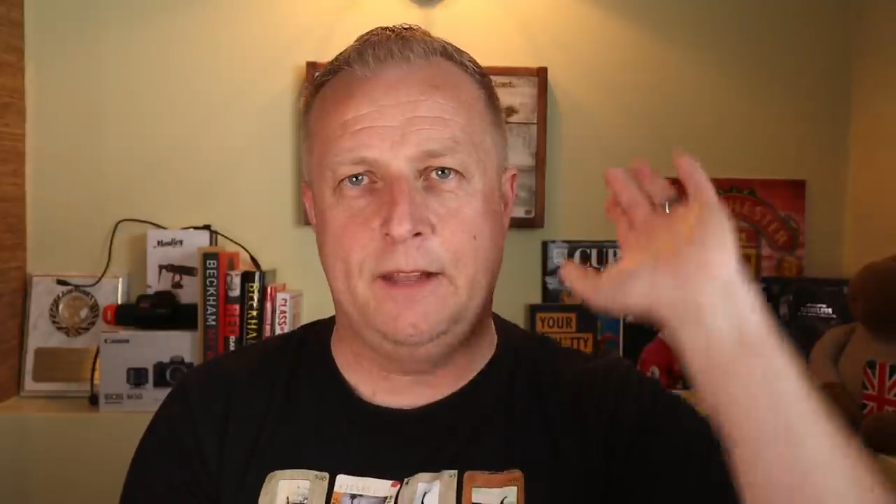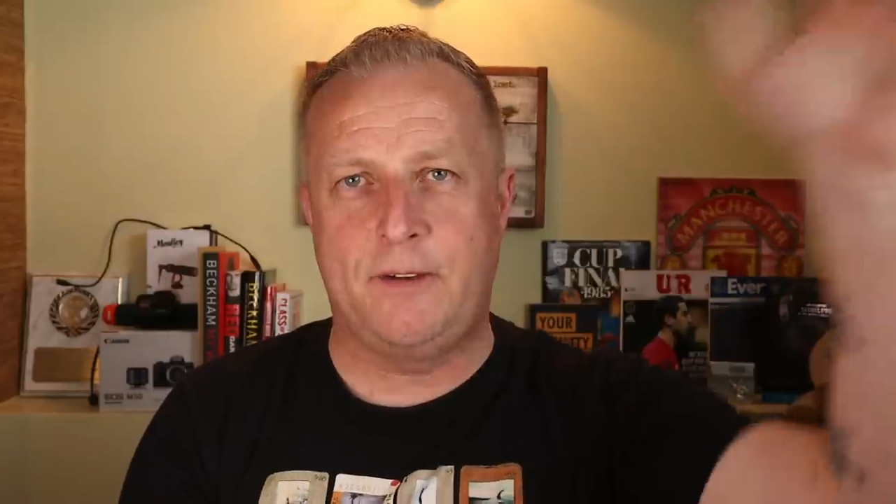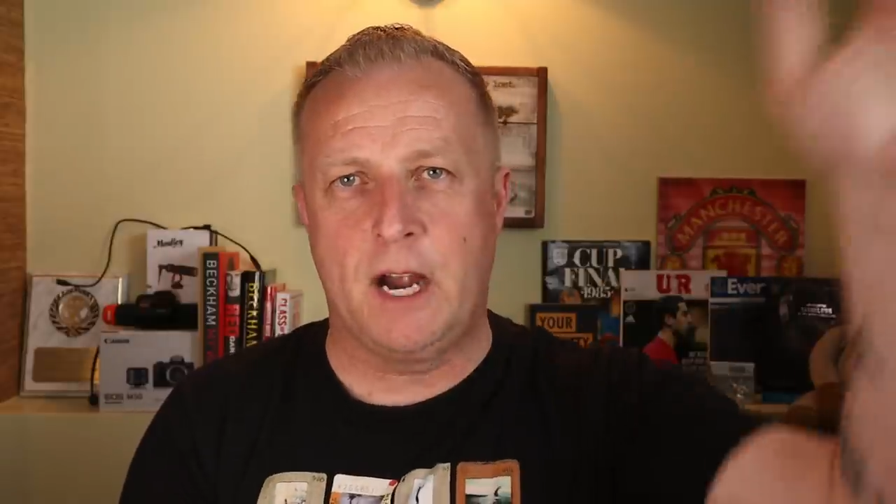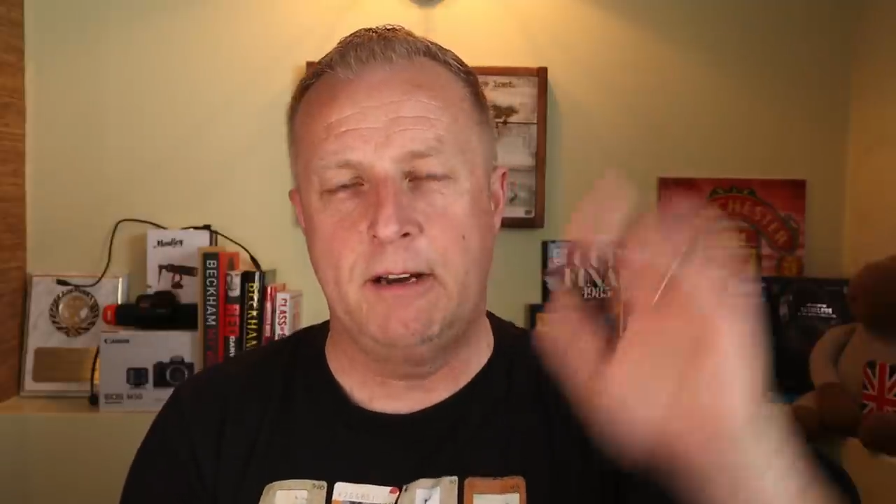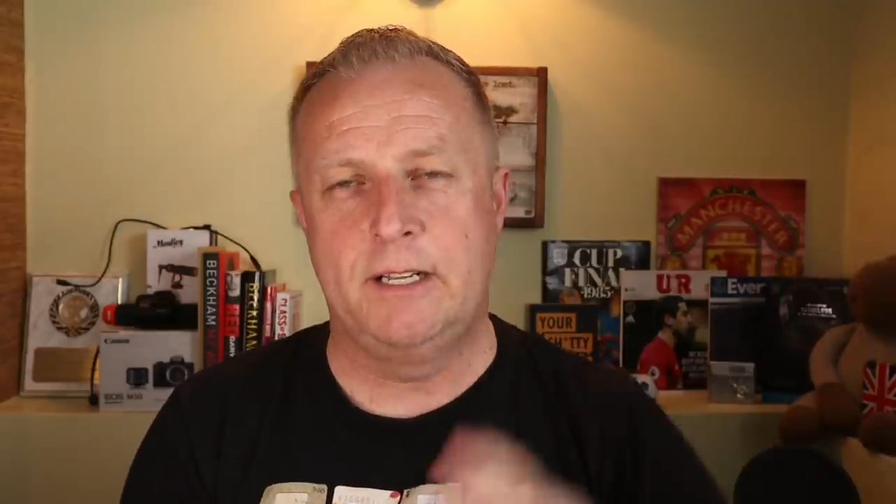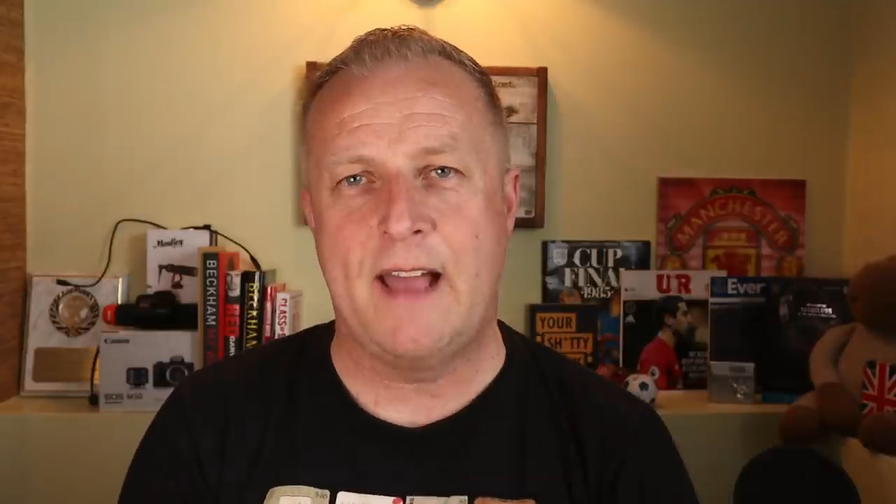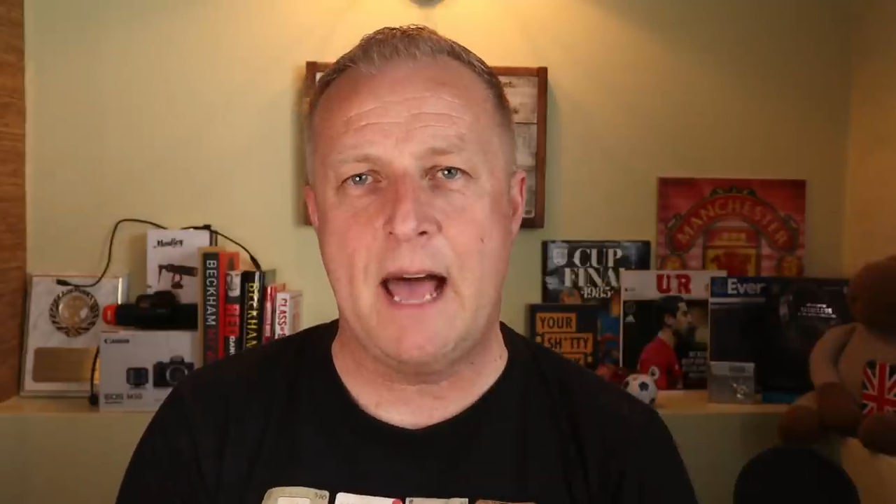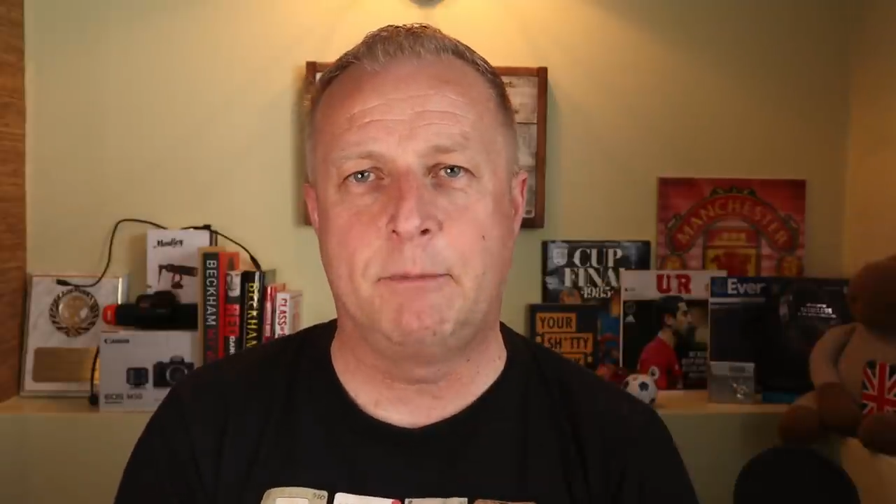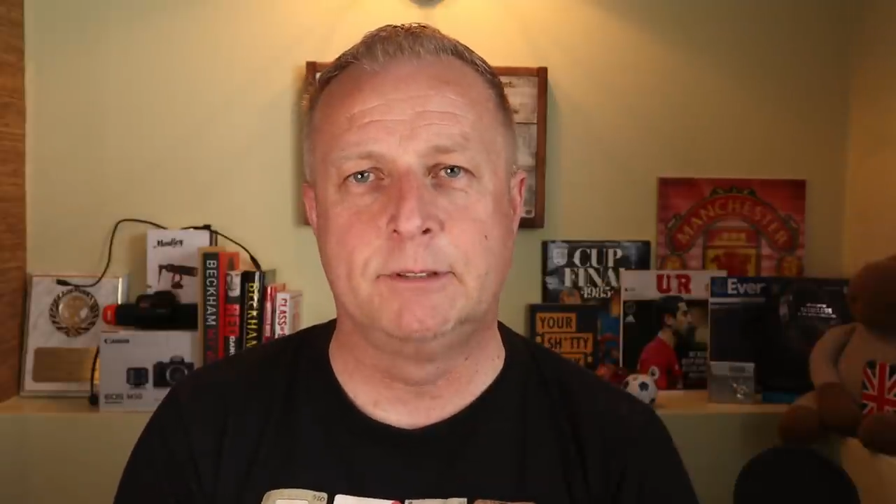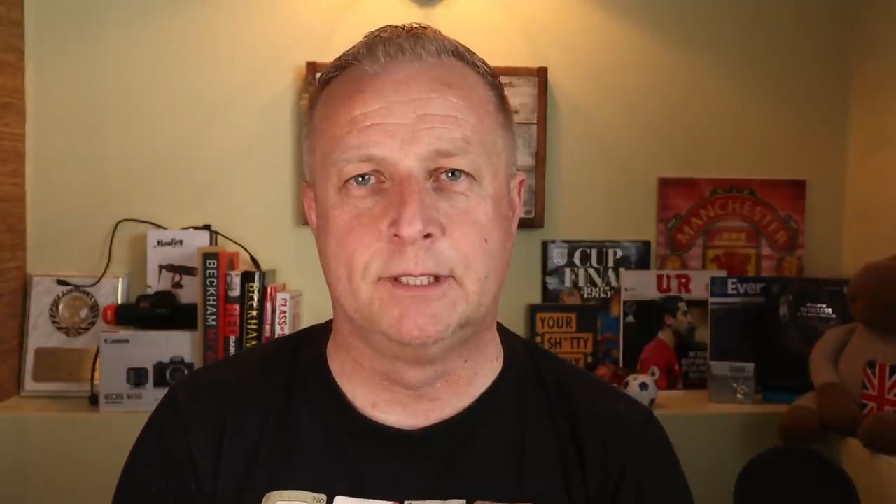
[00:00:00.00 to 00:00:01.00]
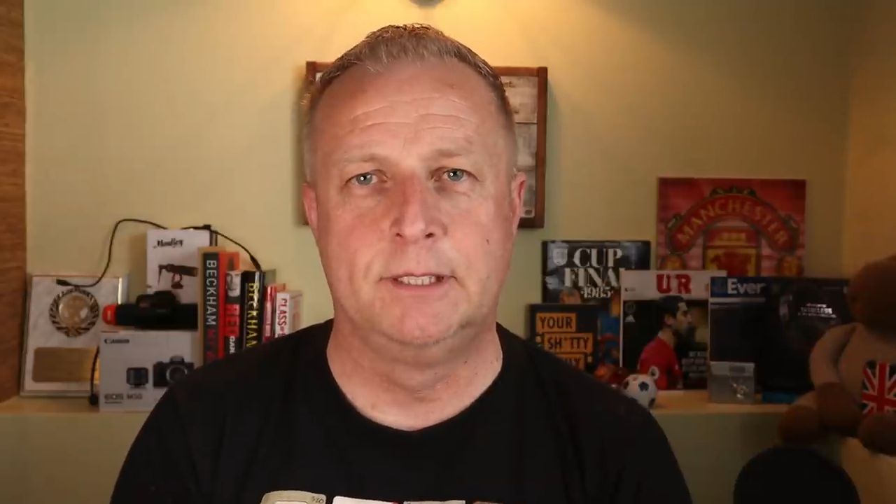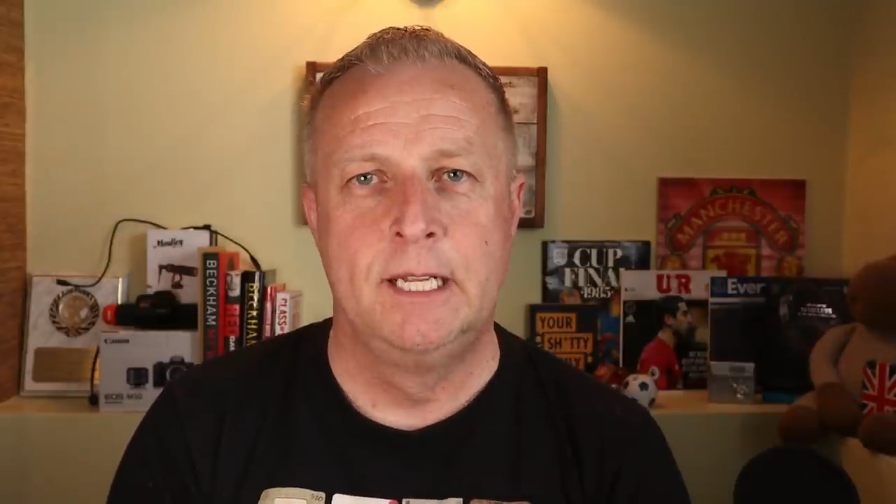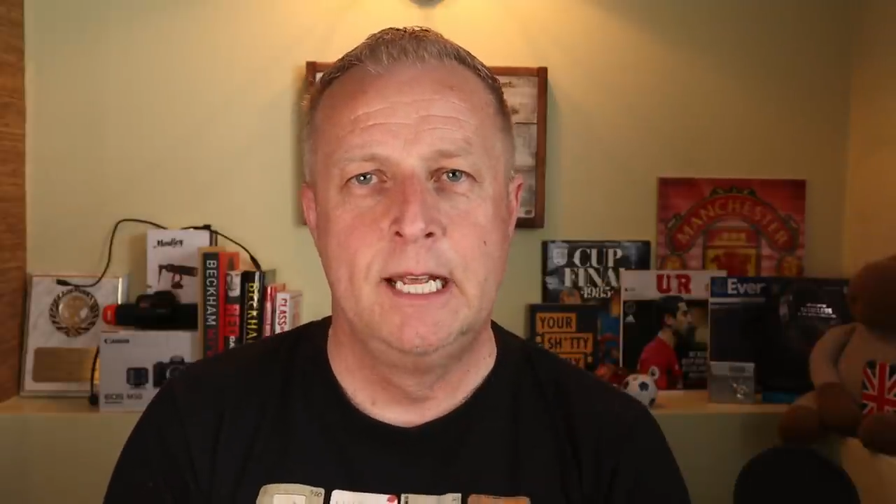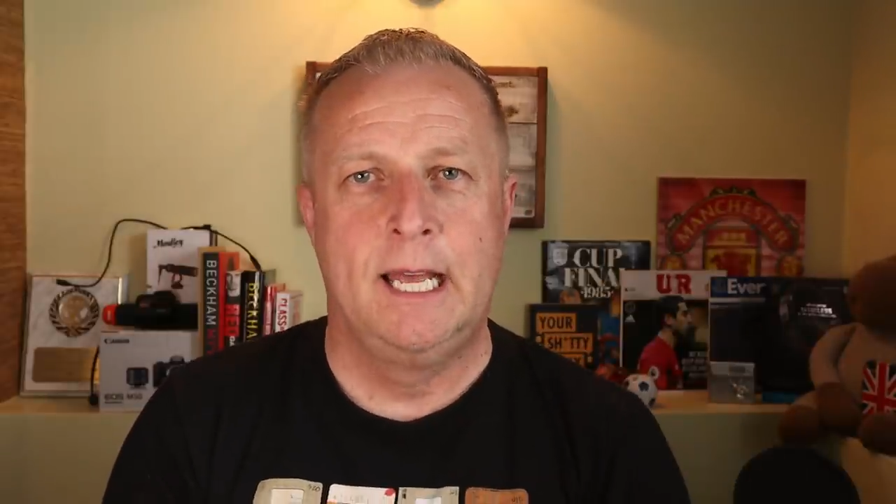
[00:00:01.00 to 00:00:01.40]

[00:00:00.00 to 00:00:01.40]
the far end of Hamilton,